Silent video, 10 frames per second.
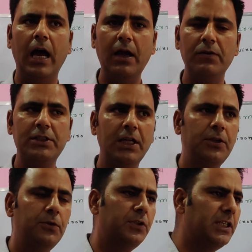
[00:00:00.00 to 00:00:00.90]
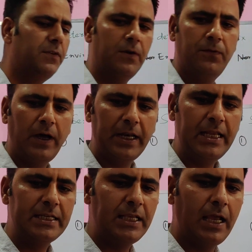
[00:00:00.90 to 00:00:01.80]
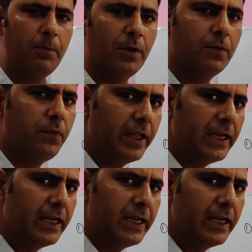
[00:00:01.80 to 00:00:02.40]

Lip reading: I will tell you this way. For example,